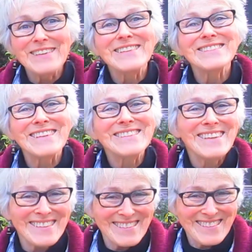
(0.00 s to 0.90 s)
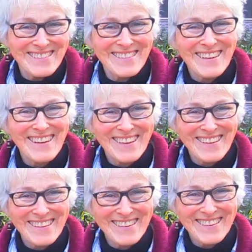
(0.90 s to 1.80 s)
yes, going to be uh,
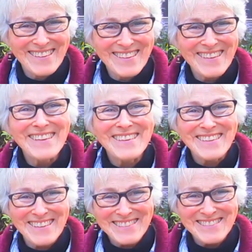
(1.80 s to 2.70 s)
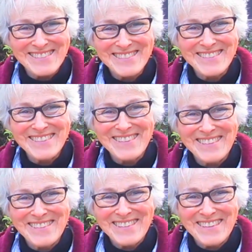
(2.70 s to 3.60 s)
cutting for you. So yes, that'll be
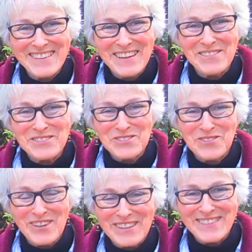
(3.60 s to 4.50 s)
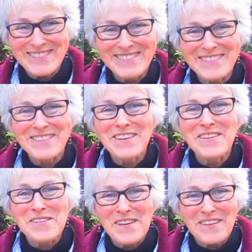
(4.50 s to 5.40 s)
fun. It was great.
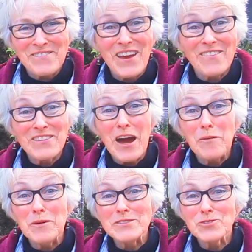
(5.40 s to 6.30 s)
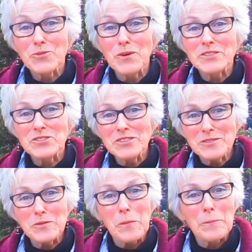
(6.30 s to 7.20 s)
If you have comments or
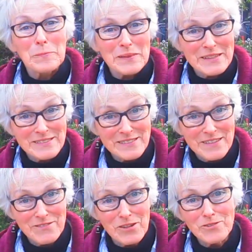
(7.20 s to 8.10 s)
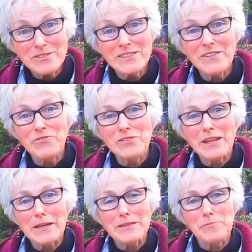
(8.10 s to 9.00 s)
questions, please leave those. And if you'd
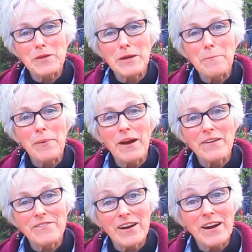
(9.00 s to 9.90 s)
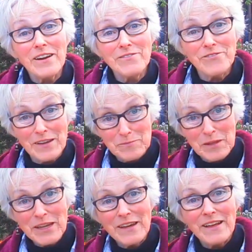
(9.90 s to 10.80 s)
like to become part of our garden
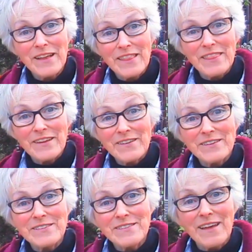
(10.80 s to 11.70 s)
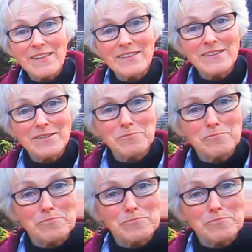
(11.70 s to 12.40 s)
family, there is that little